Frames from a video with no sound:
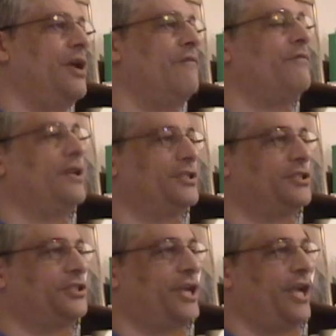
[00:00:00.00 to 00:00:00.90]
finish
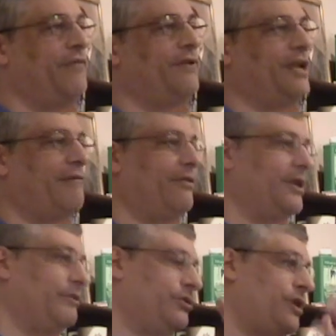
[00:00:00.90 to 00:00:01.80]
the shave and
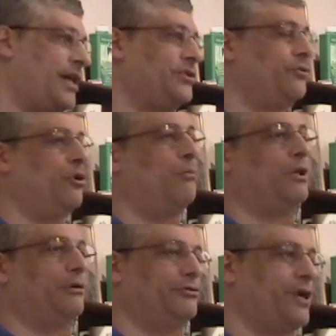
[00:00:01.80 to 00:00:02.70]
everything retracts to
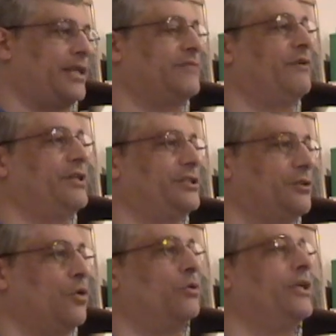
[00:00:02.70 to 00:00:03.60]
normal, it retracts very
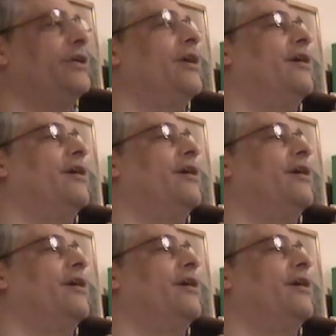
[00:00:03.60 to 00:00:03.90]
slowly,